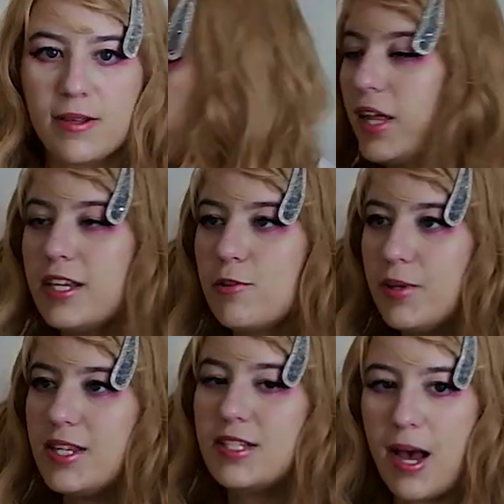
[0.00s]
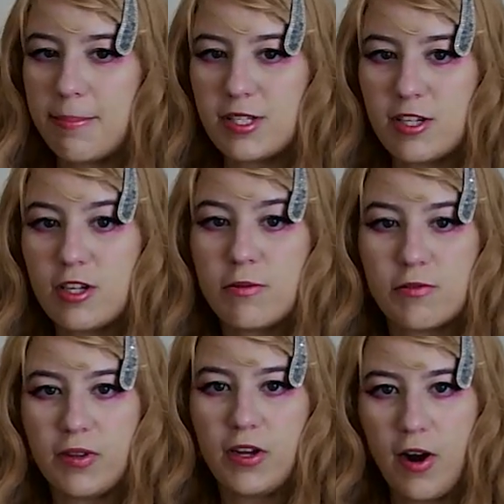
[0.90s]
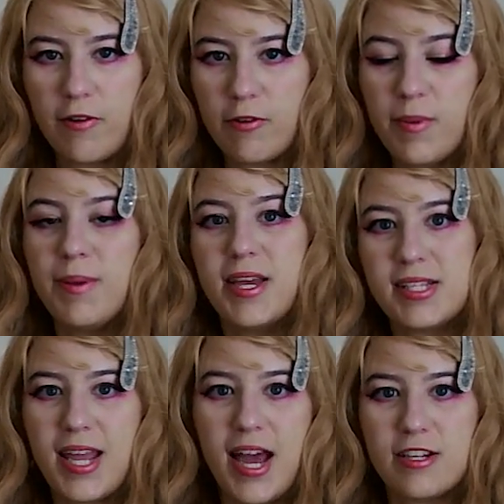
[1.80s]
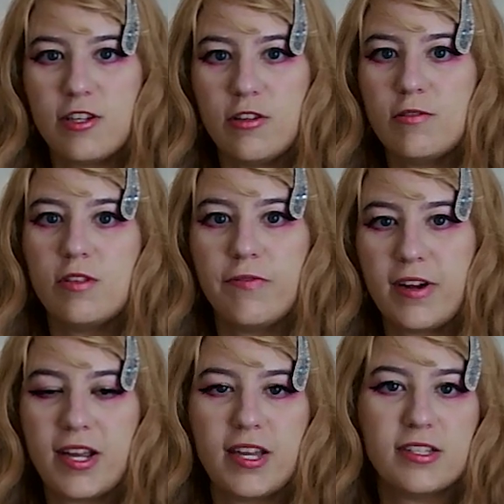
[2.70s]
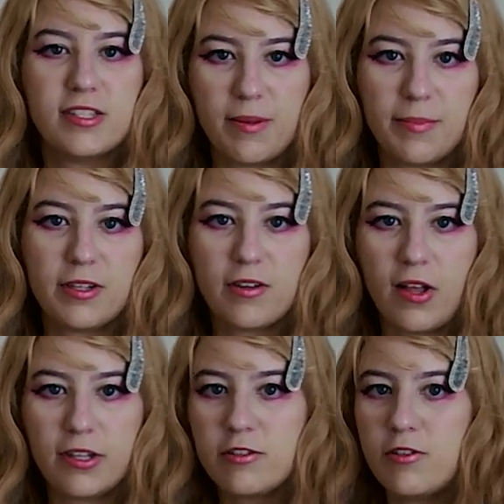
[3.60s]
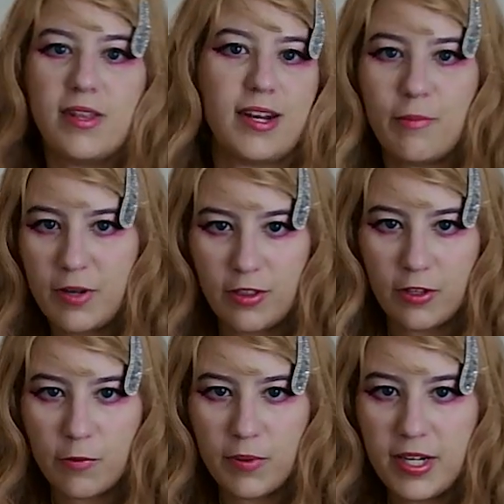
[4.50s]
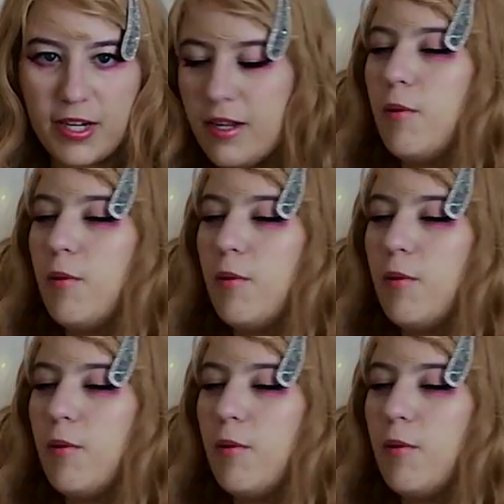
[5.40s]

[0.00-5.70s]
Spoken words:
But like doing the top stitching was really hard for me because I had to use a very similar color so that it wouldn't look weird.